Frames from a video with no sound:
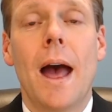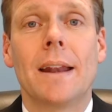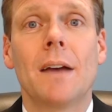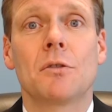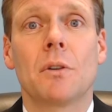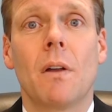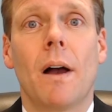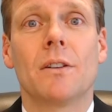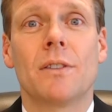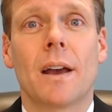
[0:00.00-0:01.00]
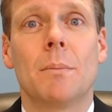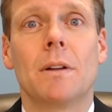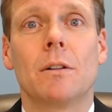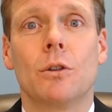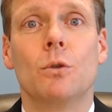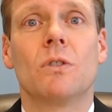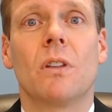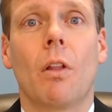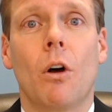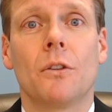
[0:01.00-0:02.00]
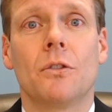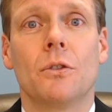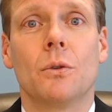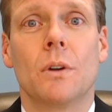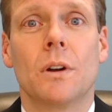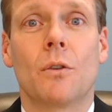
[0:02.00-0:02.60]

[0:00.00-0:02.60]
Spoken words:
And you have to realize that can be used in the lawsuit and,